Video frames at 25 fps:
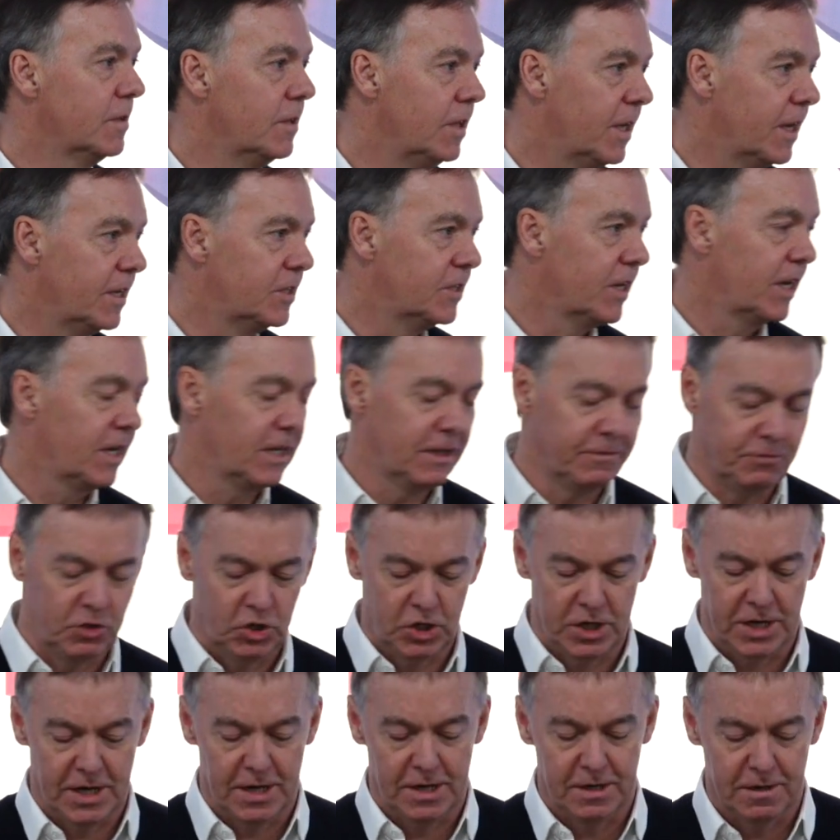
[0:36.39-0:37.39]
the Executive
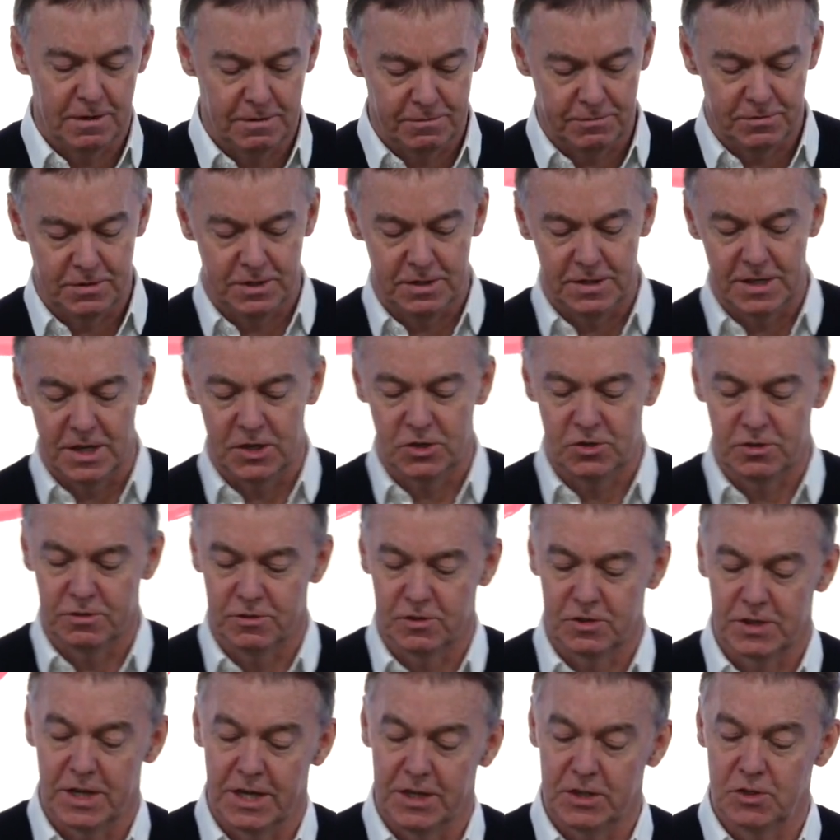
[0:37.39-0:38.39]
Chair of the
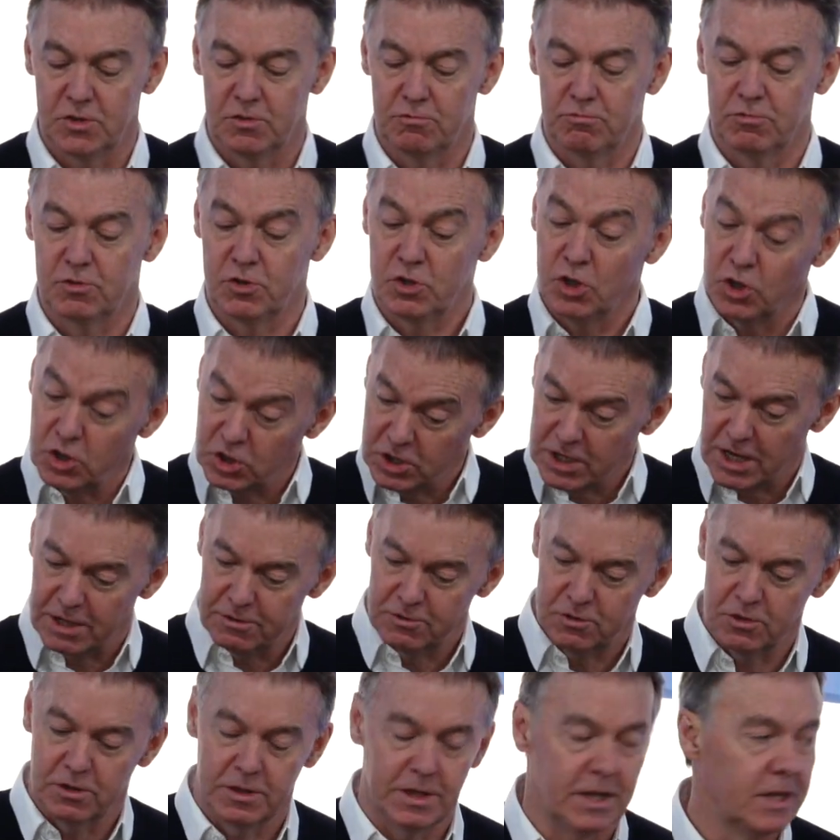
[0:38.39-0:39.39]
National Science Research
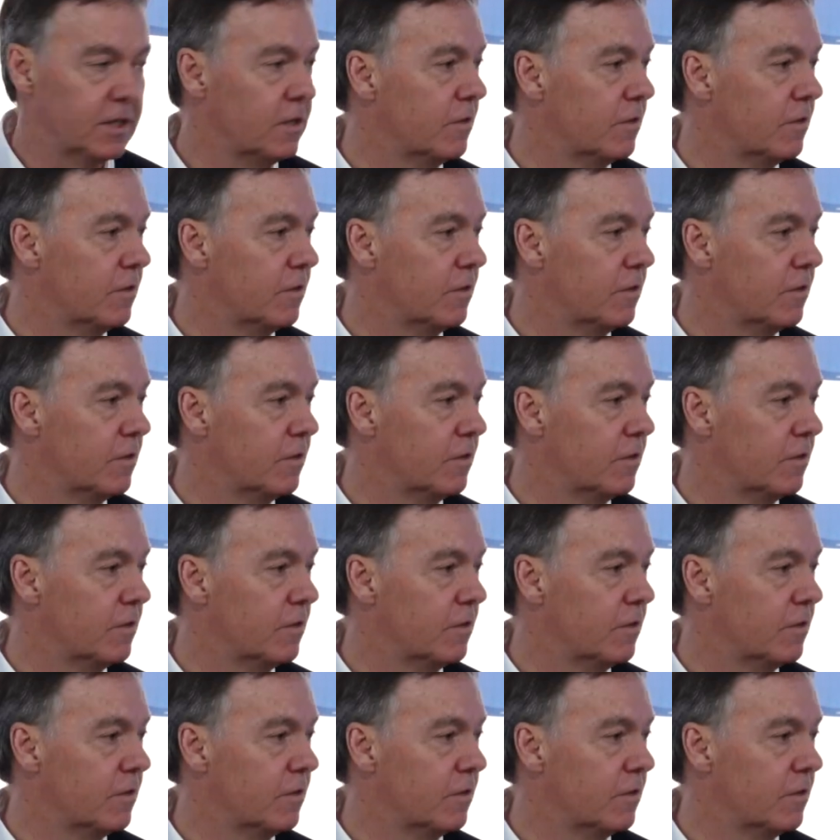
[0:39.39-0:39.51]
Council,